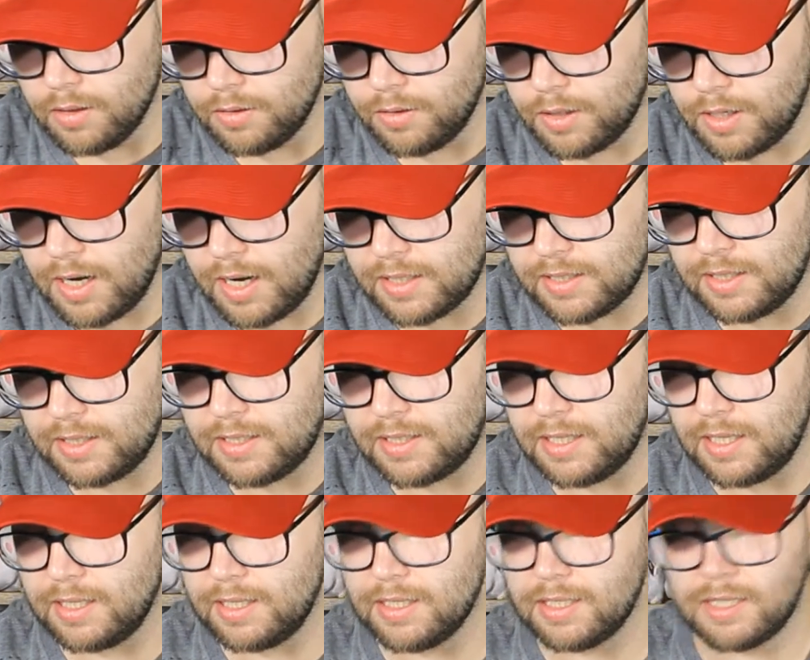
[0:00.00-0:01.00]
you can actually
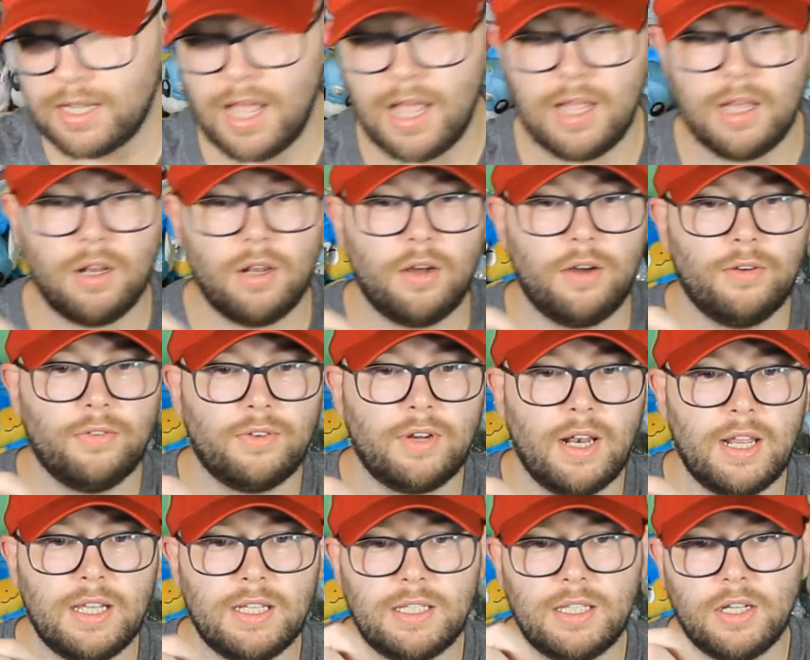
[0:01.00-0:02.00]
see the scale of
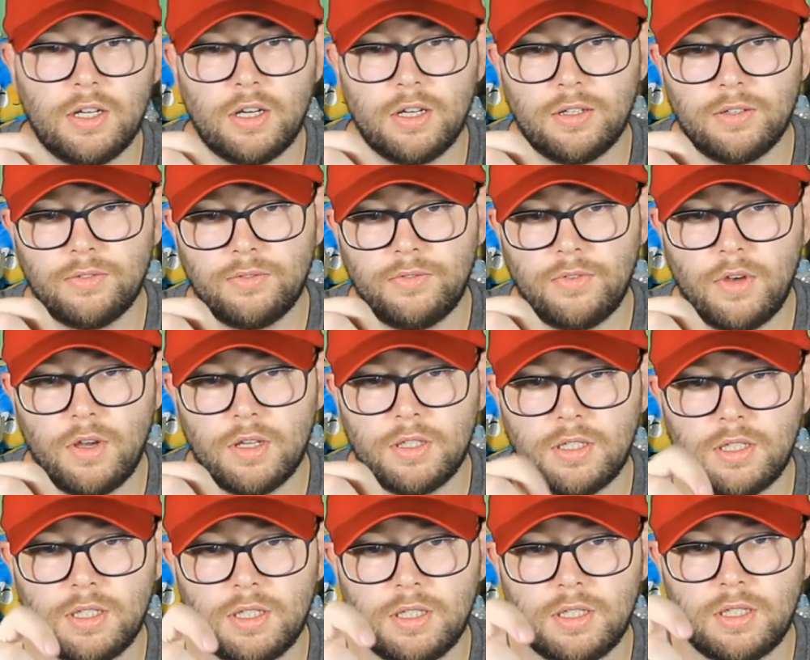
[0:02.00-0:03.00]
Glaceon
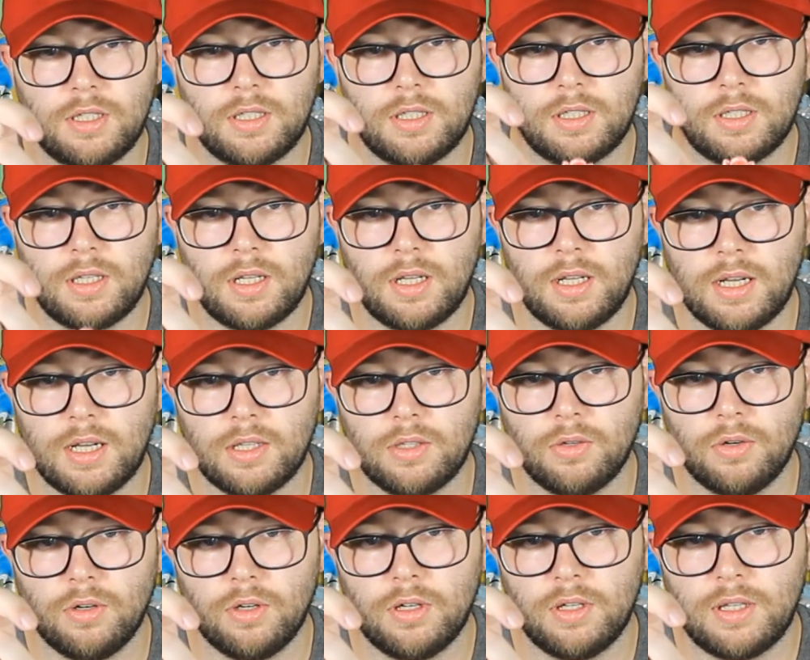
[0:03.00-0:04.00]
versus
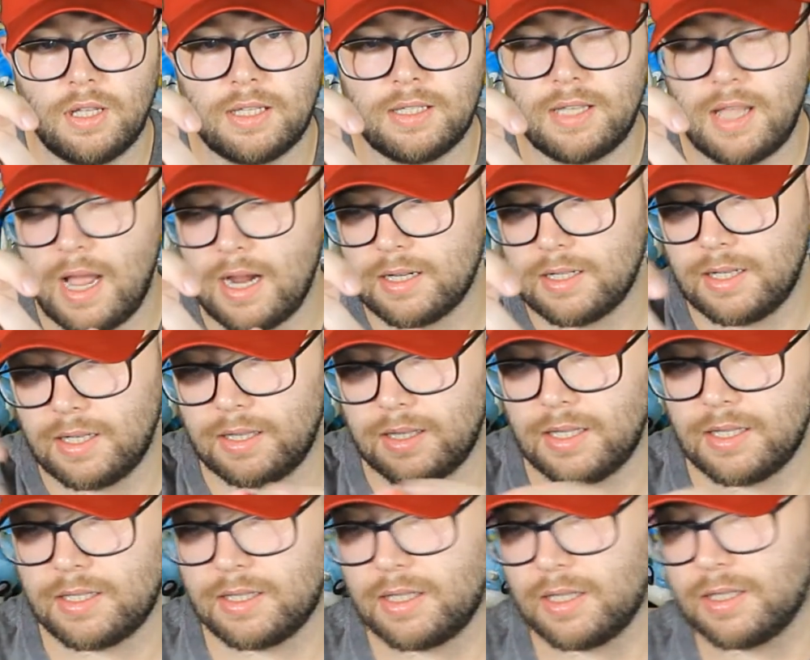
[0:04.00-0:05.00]
Lickitung. That's actually
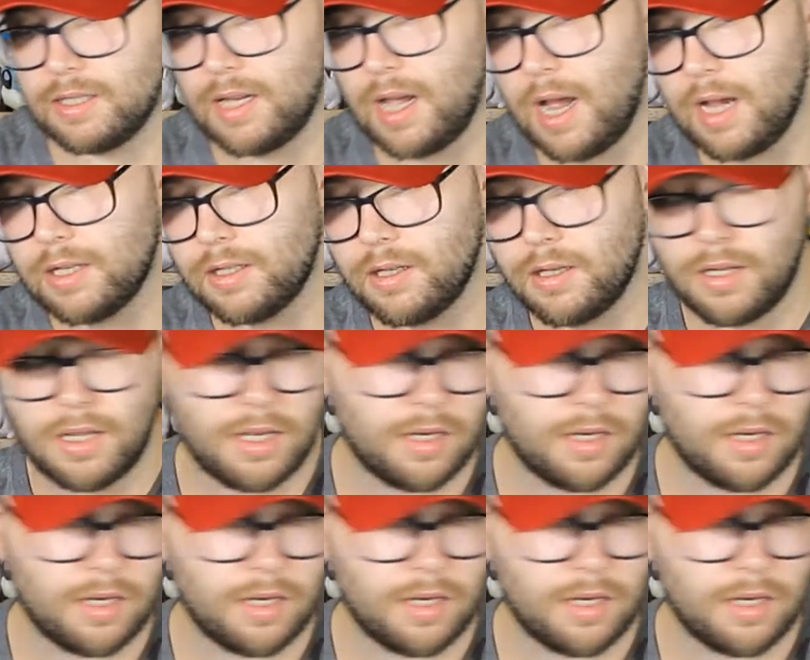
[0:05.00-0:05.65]
the size